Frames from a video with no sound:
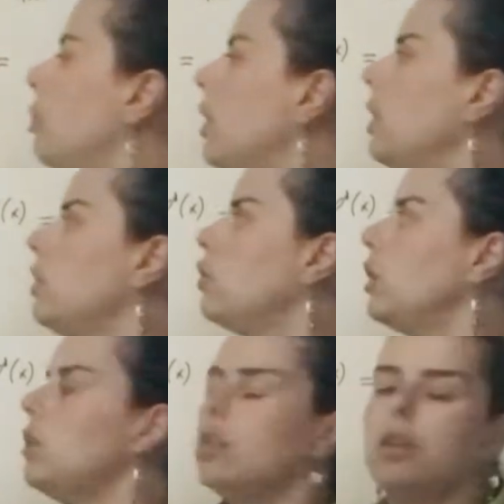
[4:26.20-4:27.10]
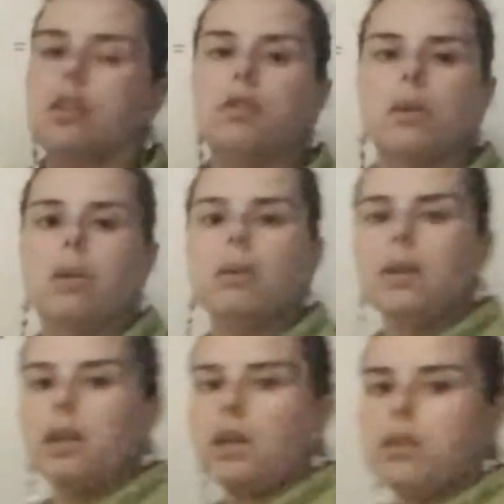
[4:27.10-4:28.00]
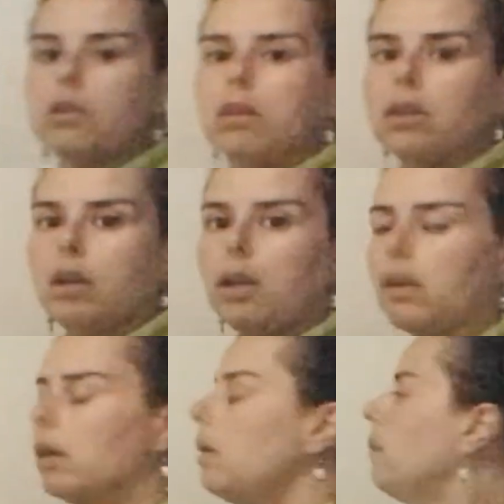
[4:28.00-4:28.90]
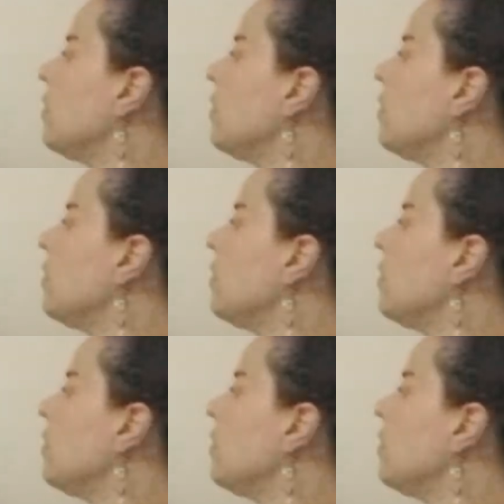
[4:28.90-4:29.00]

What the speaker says: beginning changing these coordinates in there.